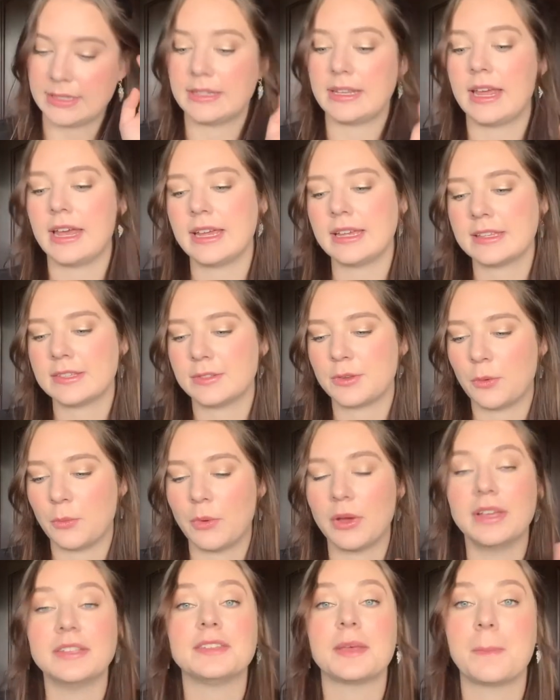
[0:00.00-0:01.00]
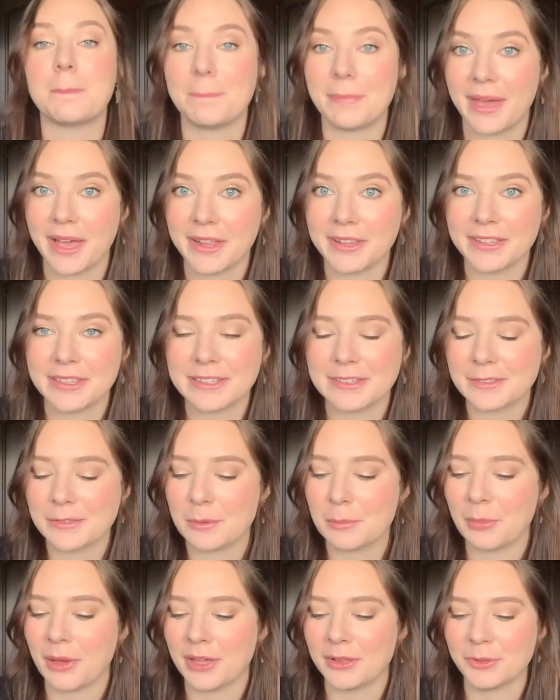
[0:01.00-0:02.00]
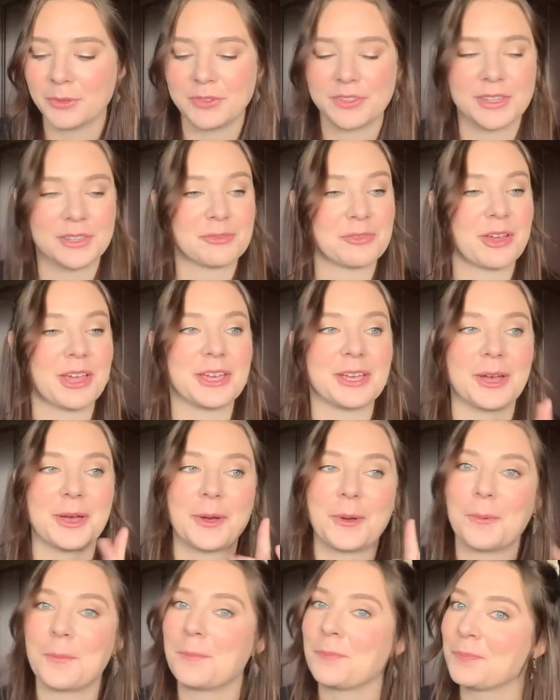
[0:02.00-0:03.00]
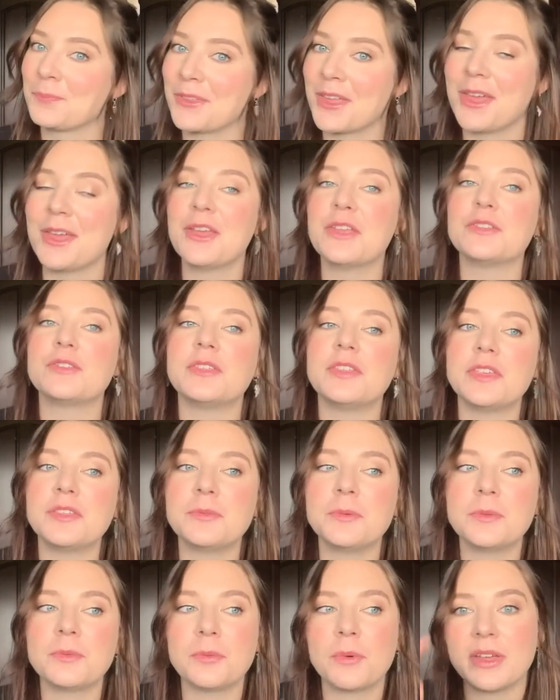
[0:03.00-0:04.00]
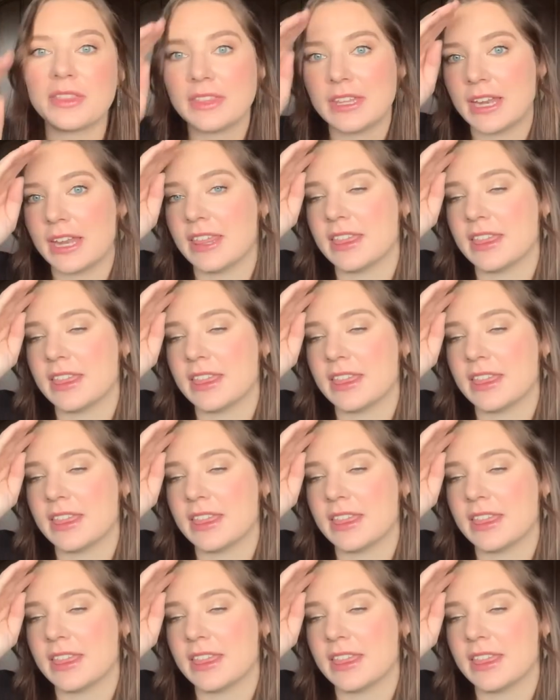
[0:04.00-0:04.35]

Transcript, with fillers: next was Balance by Lucia Franco. So this was one that I